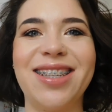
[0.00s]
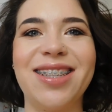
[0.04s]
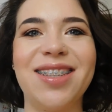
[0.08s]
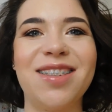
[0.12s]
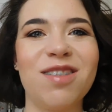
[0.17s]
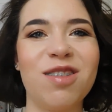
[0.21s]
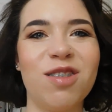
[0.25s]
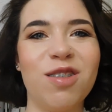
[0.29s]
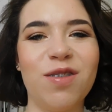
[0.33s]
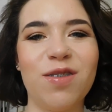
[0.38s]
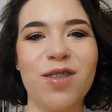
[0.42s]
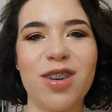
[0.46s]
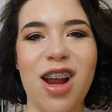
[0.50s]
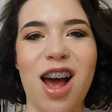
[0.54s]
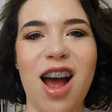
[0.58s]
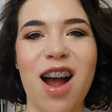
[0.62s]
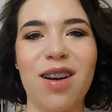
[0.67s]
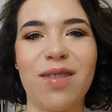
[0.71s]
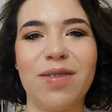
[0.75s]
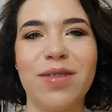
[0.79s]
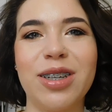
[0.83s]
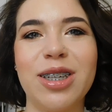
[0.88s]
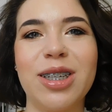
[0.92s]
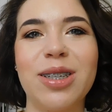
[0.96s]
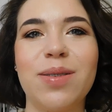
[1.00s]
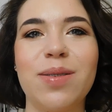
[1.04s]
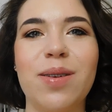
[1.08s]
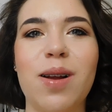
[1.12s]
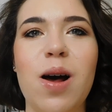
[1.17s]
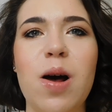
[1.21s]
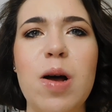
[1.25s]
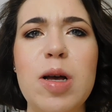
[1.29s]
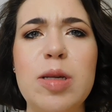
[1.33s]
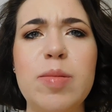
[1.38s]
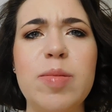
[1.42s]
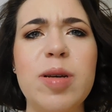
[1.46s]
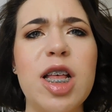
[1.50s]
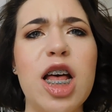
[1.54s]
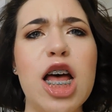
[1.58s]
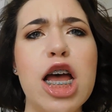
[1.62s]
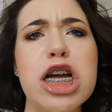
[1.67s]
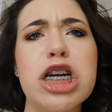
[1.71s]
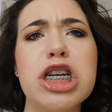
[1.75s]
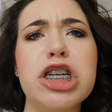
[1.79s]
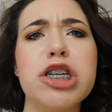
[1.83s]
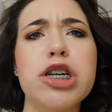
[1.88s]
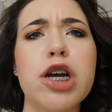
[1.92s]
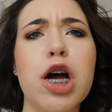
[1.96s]
The school photographers would always be
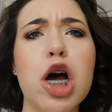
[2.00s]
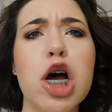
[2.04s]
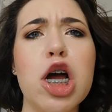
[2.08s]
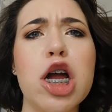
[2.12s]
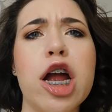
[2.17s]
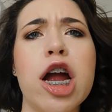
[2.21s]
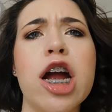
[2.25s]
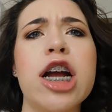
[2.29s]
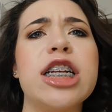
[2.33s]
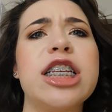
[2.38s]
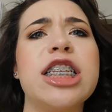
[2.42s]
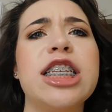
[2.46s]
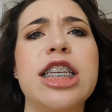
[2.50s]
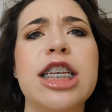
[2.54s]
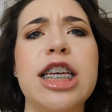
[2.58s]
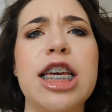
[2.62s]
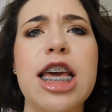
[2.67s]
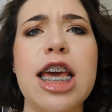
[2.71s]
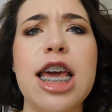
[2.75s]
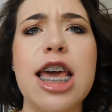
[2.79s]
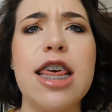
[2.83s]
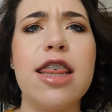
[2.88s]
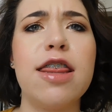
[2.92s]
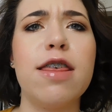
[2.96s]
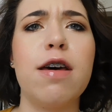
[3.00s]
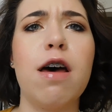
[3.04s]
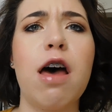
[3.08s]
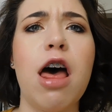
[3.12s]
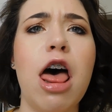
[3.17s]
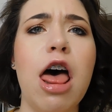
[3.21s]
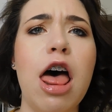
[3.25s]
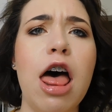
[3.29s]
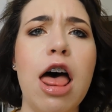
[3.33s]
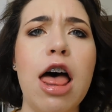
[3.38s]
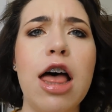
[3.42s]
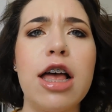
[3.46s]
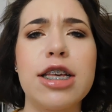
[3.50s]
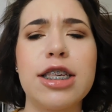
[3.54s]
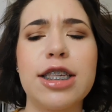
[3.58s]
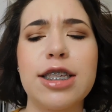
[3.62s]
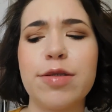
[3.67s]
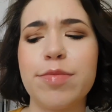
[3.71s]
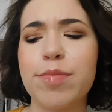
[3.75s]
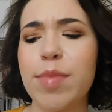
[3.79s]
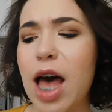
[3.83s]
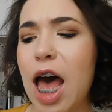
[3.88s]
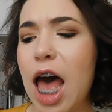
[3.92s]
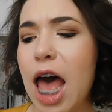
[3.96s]
like, show your teeth, uh,
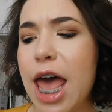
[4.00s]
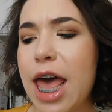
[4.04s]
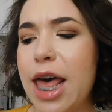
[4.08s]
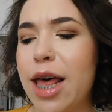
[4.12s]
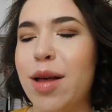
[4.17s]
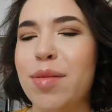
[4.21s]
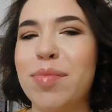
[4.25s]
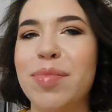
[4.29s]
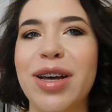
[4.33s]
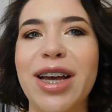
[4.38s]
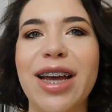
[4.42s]
smile.